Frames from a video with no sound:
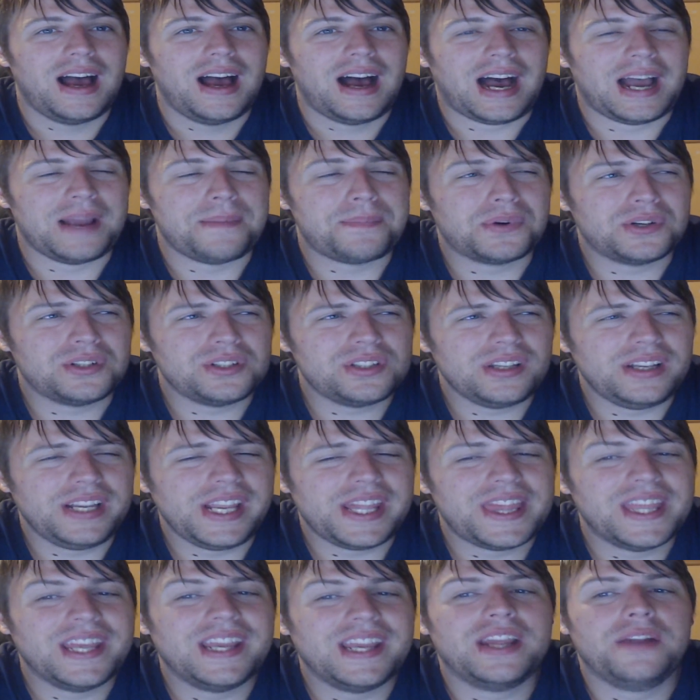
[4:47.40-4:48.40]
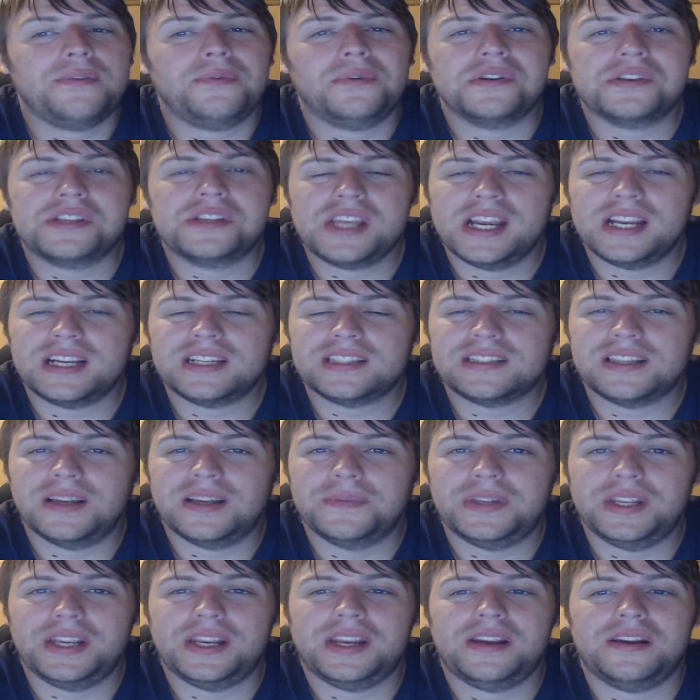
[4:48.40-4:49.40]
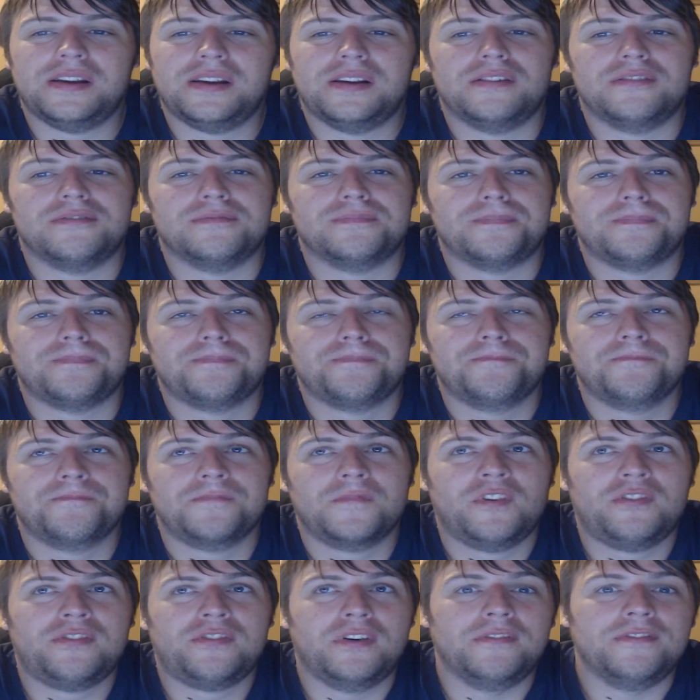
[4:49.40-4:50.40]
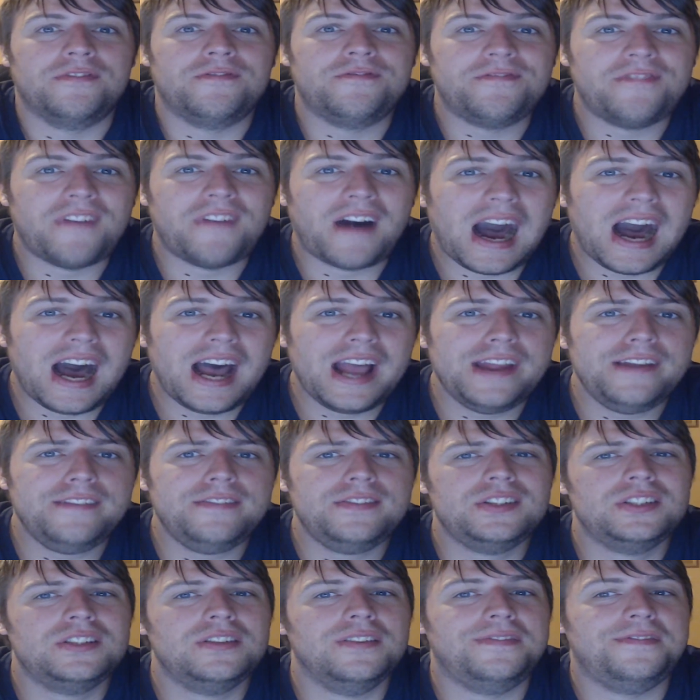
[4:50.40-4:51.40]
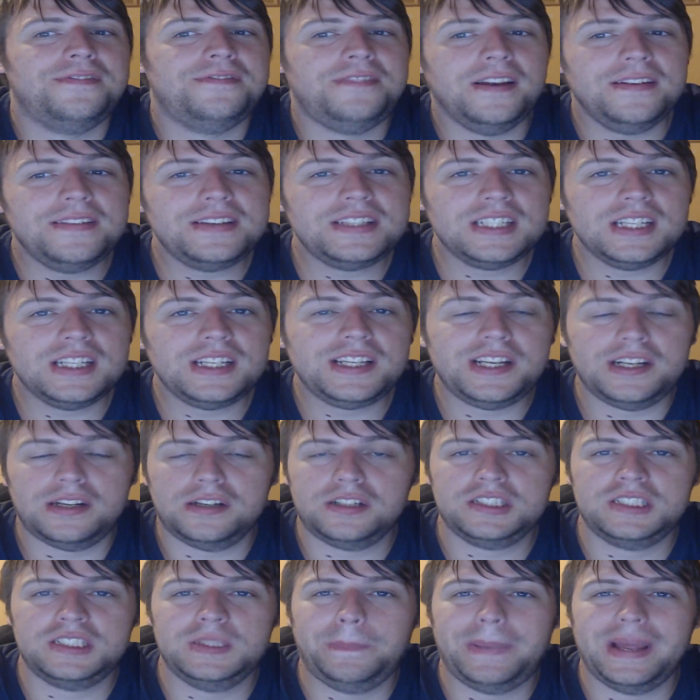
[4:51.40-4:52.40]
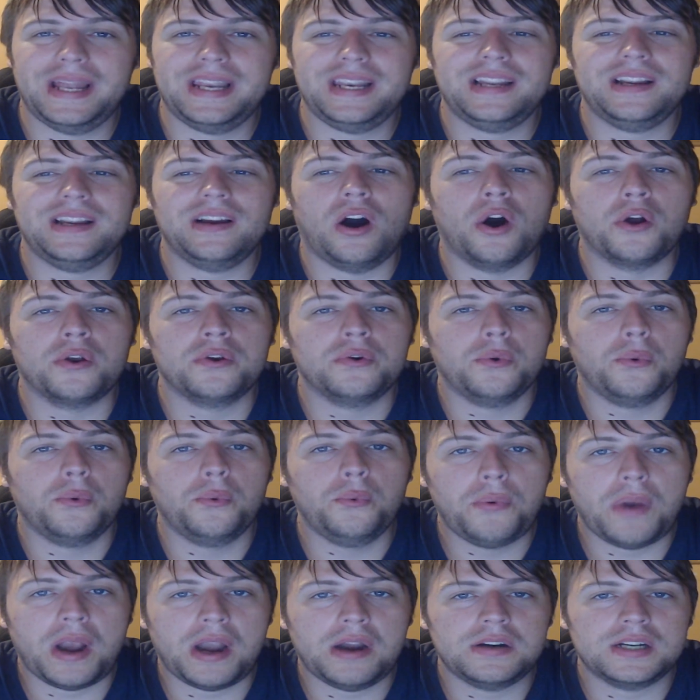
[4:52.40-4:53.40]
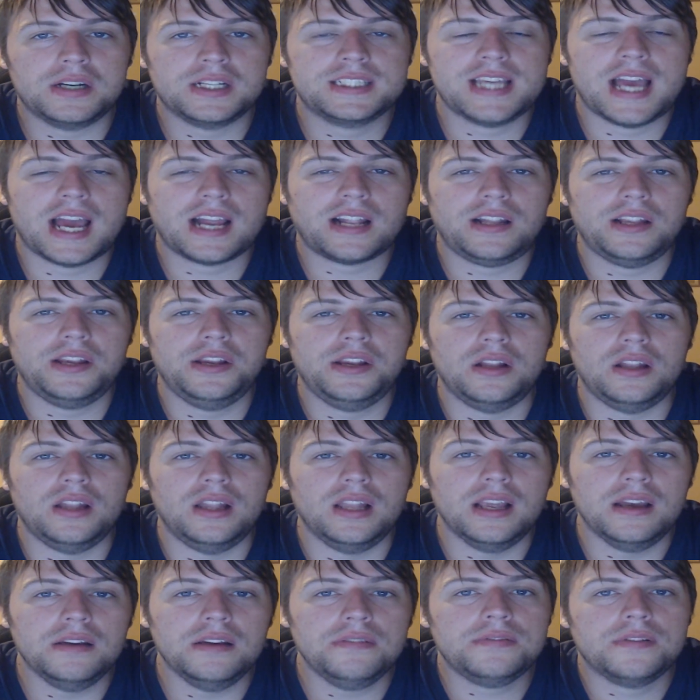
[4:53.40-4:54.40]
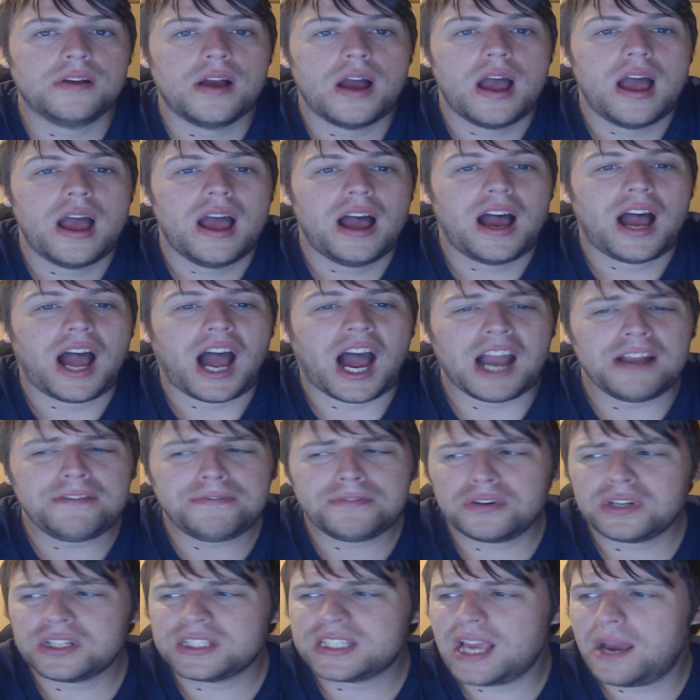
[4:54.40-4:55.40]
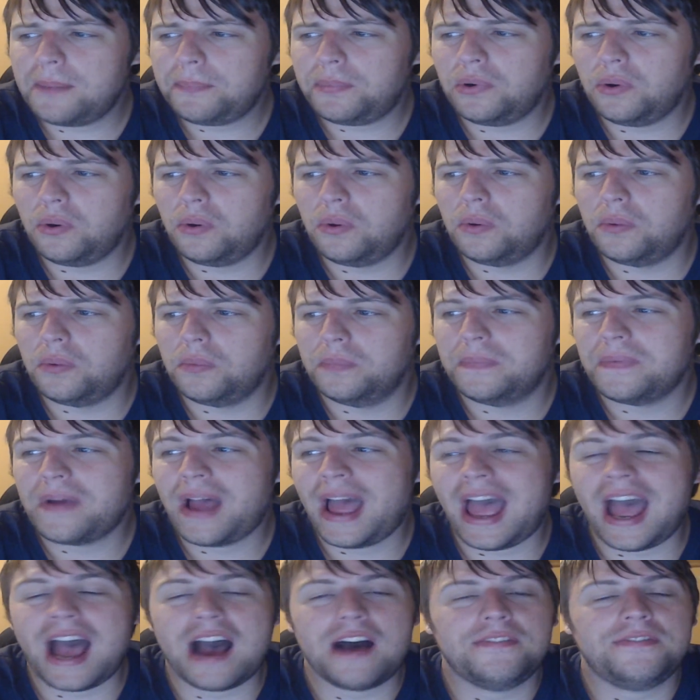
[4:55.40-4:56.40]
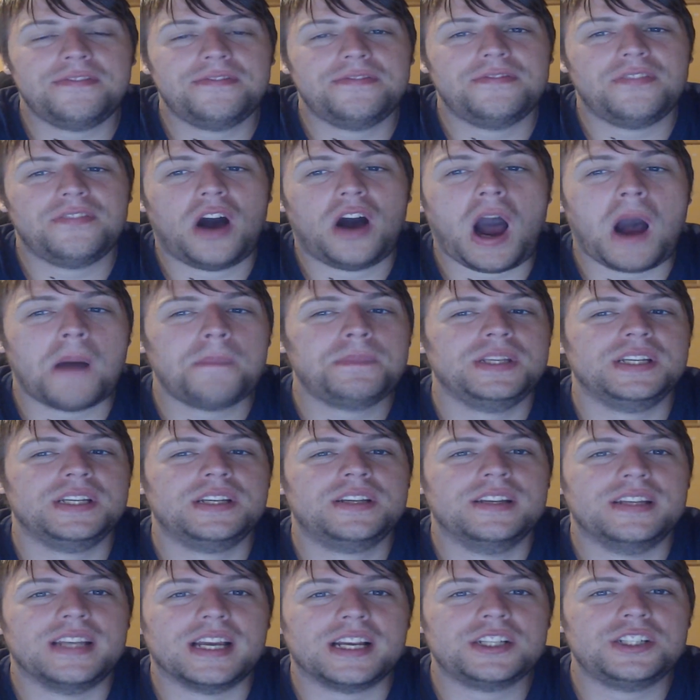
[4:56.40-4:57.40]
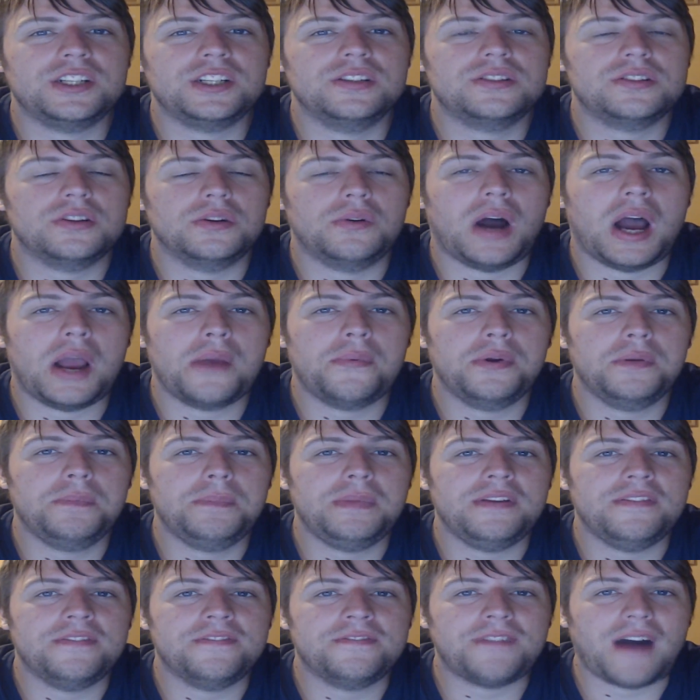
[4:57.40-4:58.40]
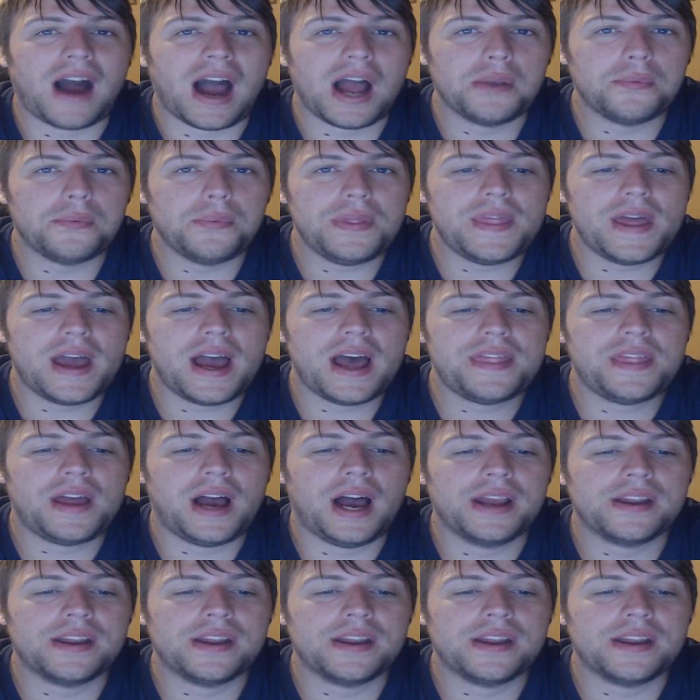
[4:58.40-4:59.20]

I personally think it will take something from 5 to 15 years depending on where exactly you live. I, for example, have optic connection, so I would be fine with that.